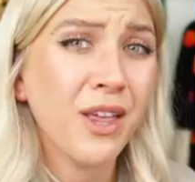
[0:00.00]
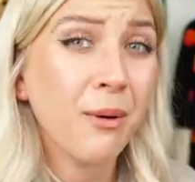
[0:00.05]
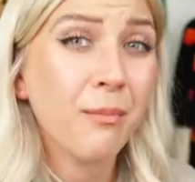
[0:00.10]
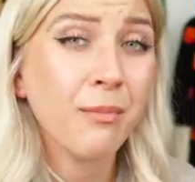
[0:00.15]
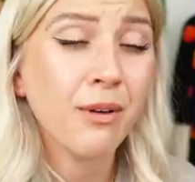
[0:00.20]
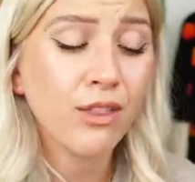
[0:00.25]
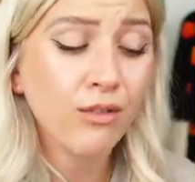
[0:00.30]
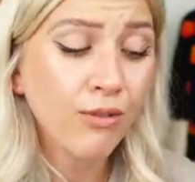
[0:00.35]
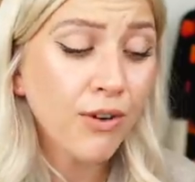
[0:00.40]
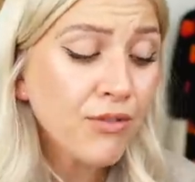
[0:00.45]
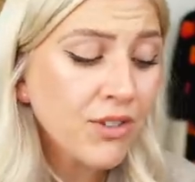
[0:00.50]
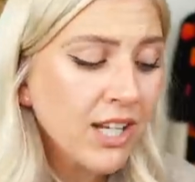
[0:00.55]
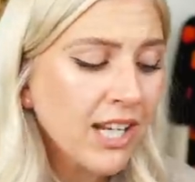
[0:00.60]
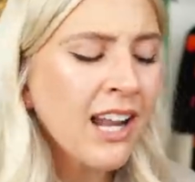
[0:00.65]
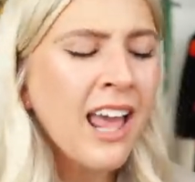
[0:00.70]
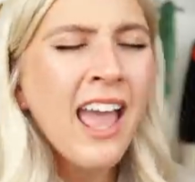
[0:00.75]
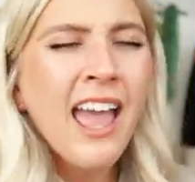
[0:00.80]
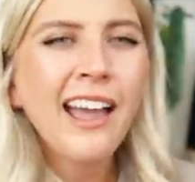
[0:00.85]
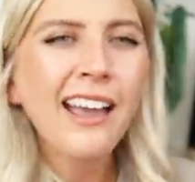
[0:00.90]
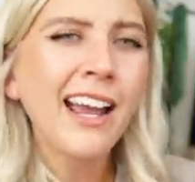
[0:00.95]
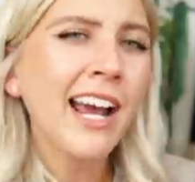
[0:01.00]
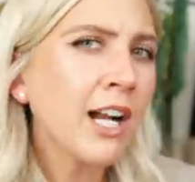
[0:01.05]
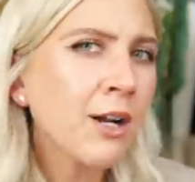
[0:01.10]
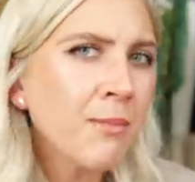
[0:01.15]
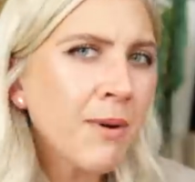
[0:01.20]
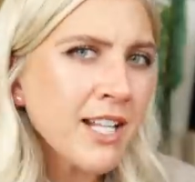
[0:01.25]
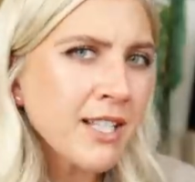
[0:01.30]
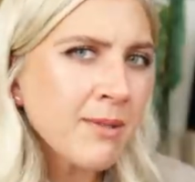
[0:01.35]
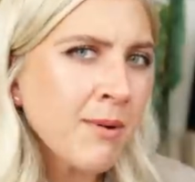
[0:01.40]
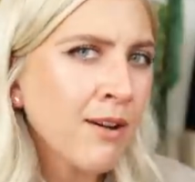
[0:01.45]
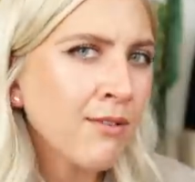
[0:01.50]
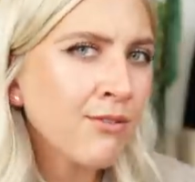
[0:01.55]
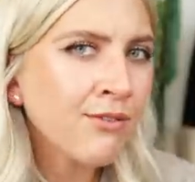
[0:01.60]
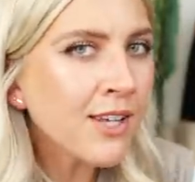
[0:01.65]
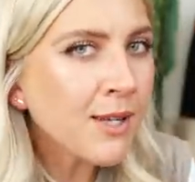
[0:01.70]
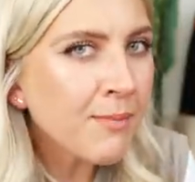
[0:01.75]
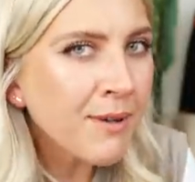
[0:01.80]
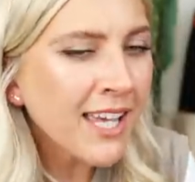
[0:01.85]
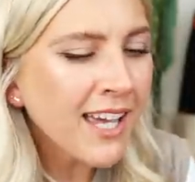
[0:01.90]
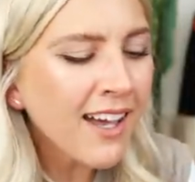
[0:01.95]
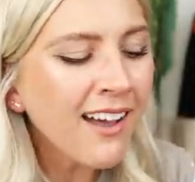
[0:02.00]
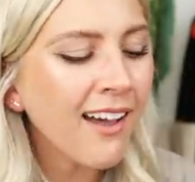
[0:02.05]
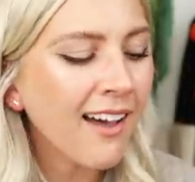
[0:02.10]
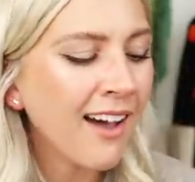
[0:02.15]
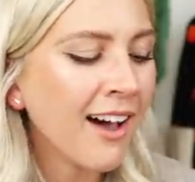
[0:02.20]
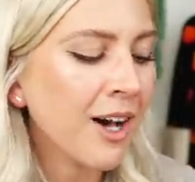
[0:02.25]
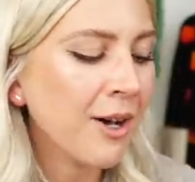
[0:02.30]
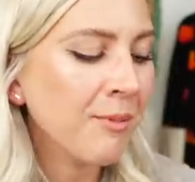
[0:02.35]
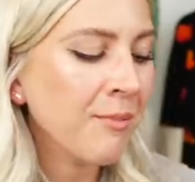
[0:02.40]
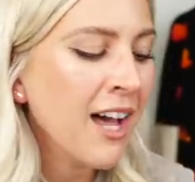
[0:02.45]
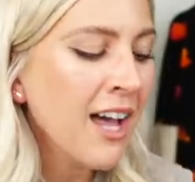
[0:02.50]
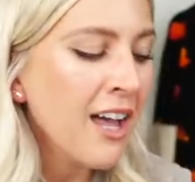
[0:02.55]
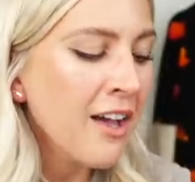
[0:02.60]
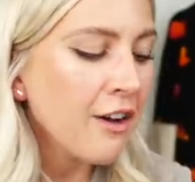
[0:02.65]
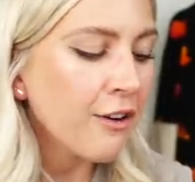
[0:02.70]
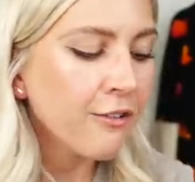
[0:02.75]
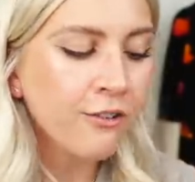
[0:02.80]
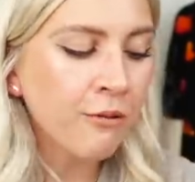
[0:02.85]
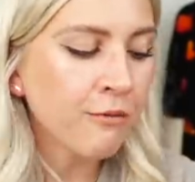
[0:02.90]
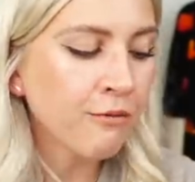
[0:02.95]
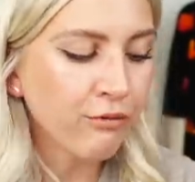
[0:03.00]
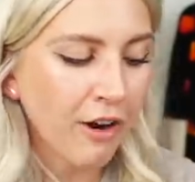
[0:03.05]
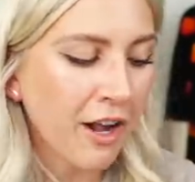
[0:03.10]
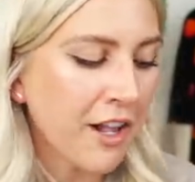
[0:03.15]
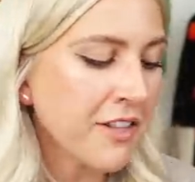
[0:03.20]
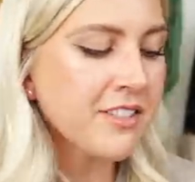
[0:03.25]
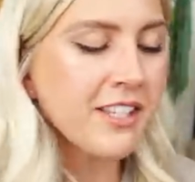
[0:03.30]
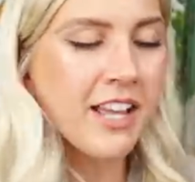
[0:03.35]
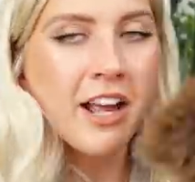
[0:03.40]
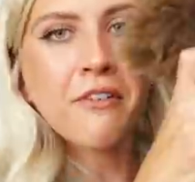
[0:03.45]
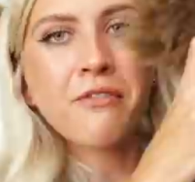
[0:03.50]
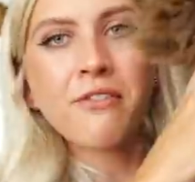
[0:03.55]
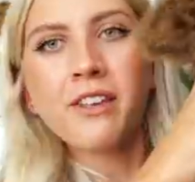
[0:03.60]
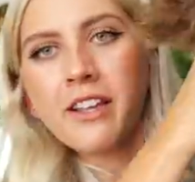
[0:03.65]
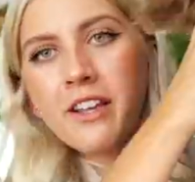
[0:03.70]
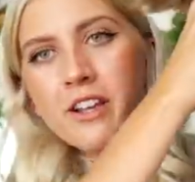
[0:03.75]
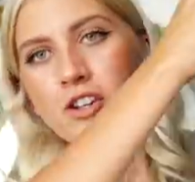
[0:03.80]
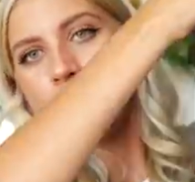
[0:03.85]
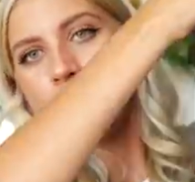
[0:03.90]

them thrifting. Kind of reminds me of Phoebe from Friends. I feel like